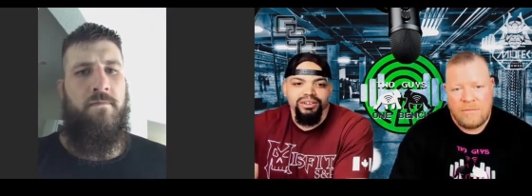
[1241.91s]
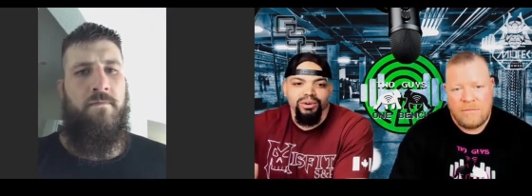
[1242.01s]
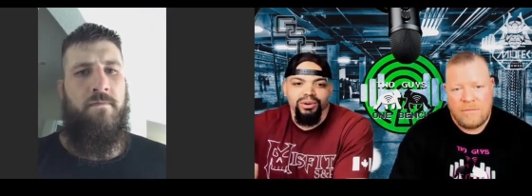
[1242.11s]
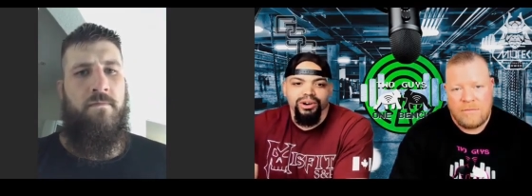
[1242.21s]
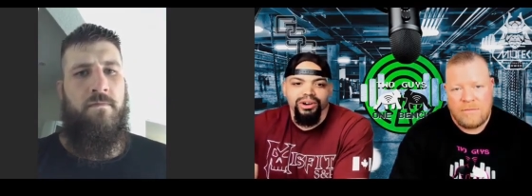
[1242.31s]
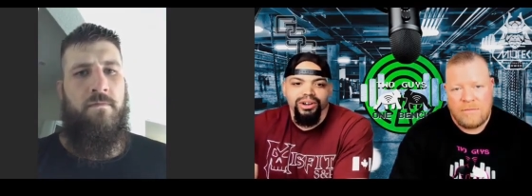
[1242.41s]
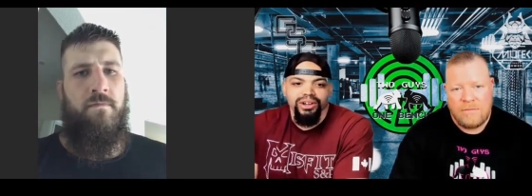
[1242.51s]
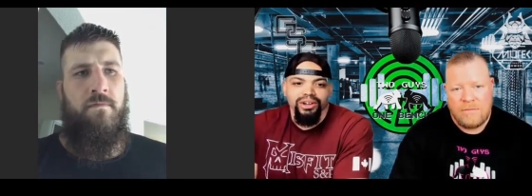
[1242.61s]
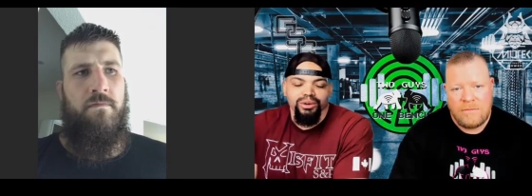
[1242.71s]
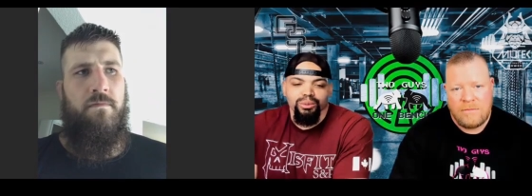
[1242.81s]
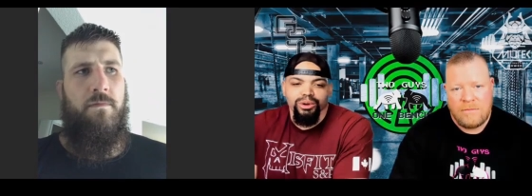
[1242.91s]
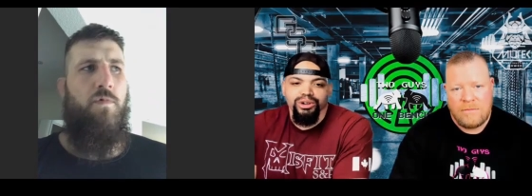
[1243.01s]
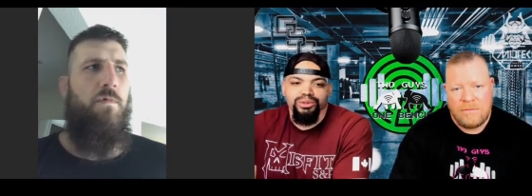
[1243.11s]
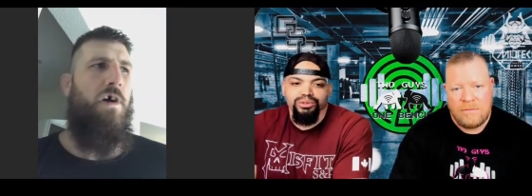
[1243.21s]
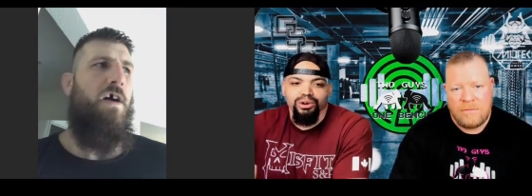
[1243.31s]
Speaker 1: Or when
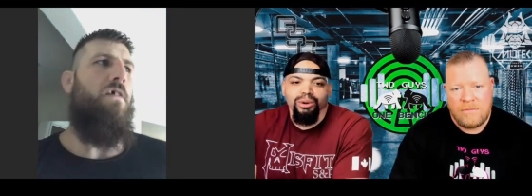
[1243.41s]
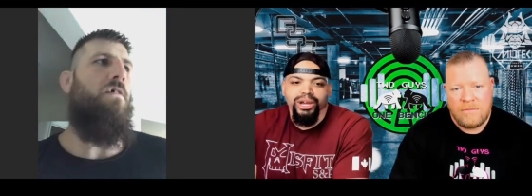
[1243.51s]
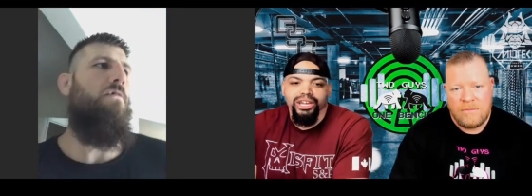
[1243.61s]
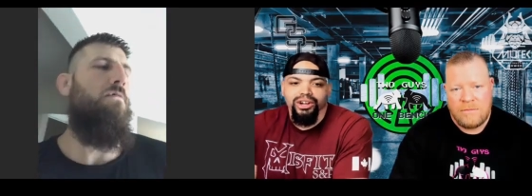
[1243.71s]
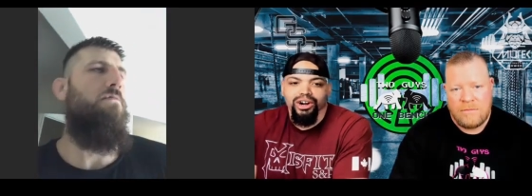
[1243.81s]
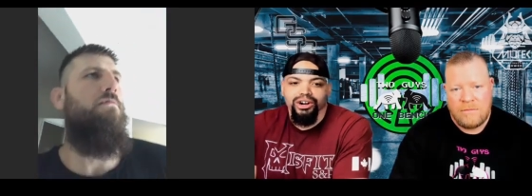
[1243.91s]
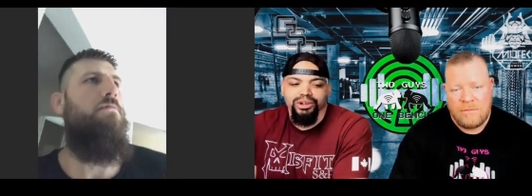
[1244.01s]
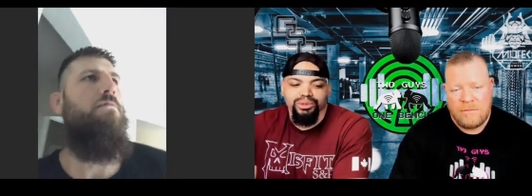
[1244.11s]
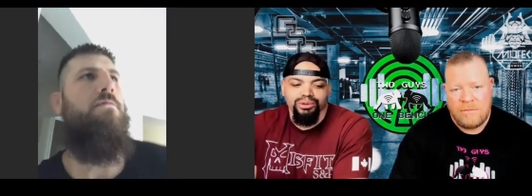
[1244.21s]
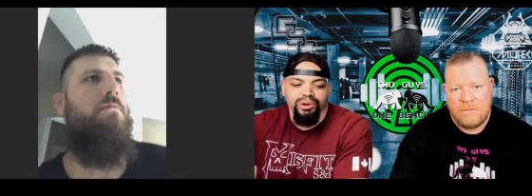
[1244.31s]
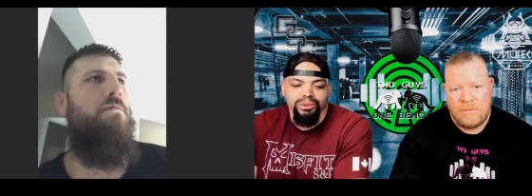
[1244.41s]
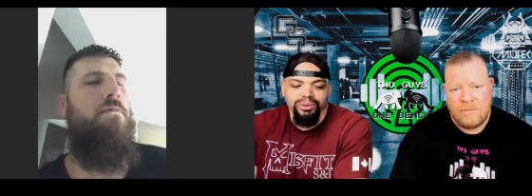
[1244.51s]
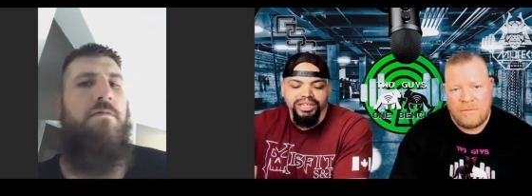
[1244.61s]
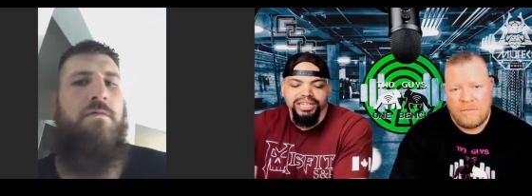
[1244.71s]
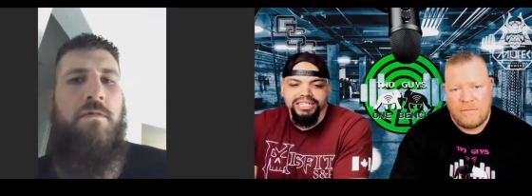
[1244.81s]
you're wow. throwing you are you throwing
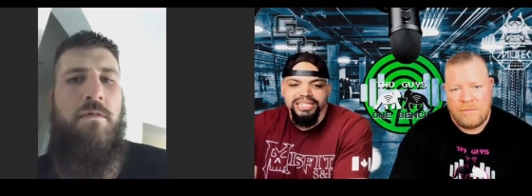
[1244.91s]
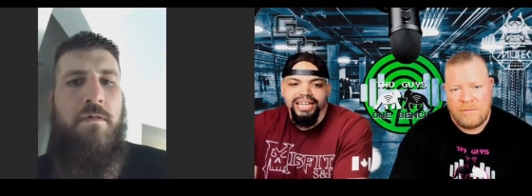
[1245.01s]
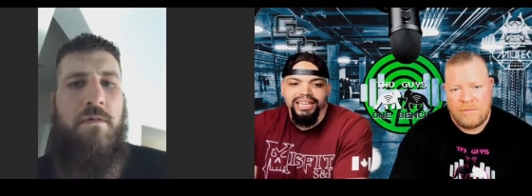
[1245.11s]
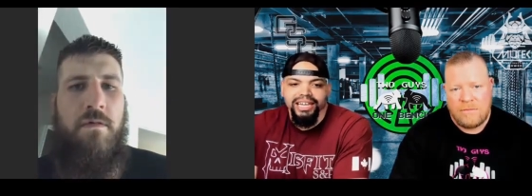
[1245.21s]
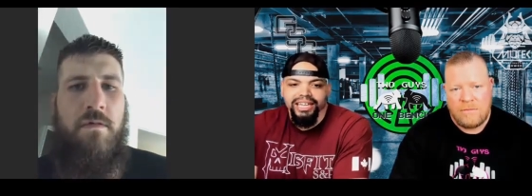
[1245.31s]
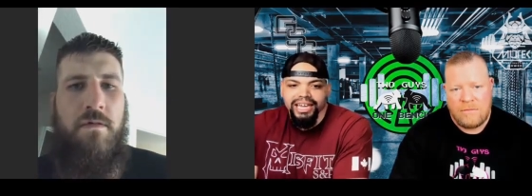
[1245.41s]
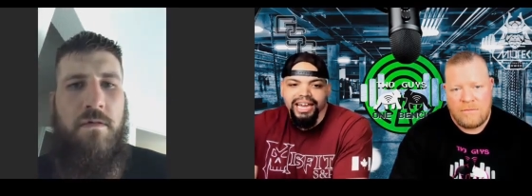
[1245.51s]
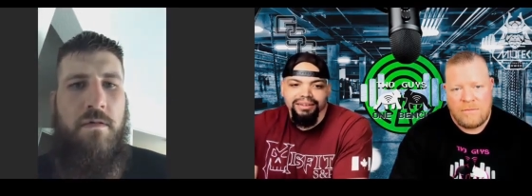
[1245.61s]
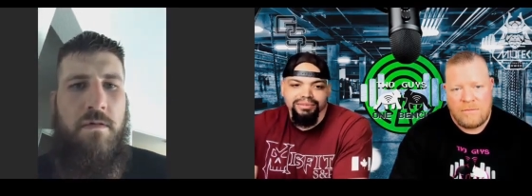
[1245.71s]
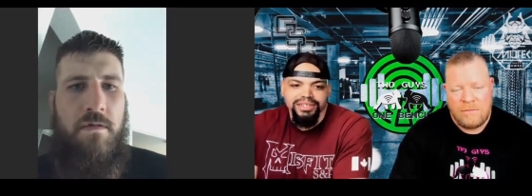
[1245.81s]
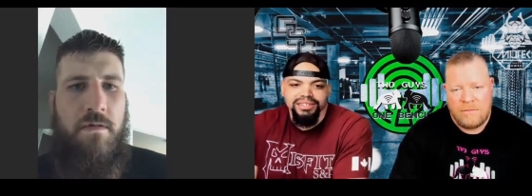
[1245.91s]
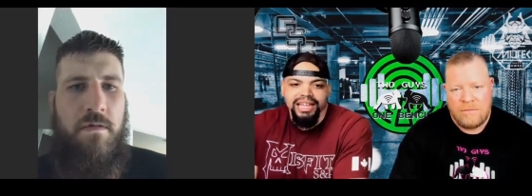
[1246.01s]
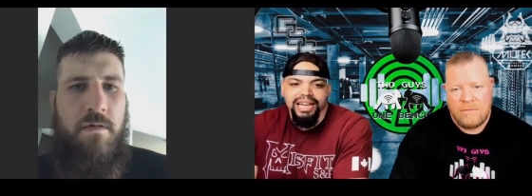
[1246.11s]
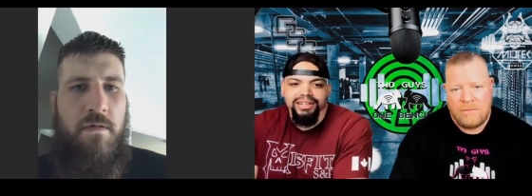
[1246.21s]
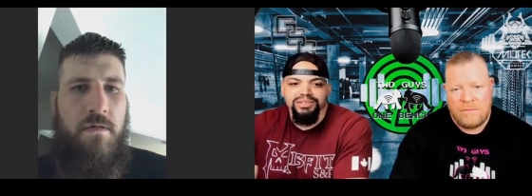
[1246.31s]
with intent like, yeah, if this
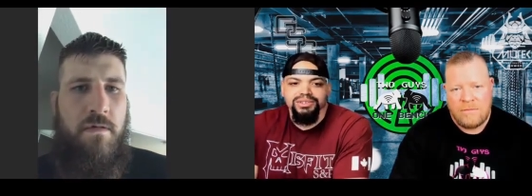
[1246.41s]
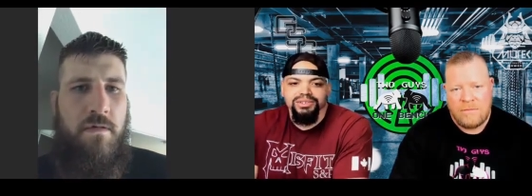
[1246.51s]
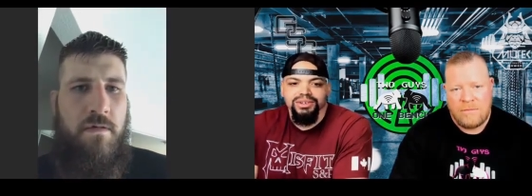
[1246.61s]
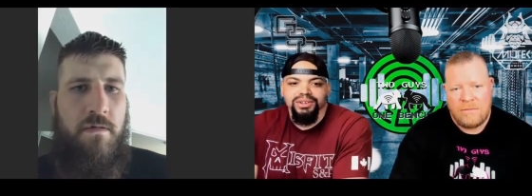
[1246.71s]
lands,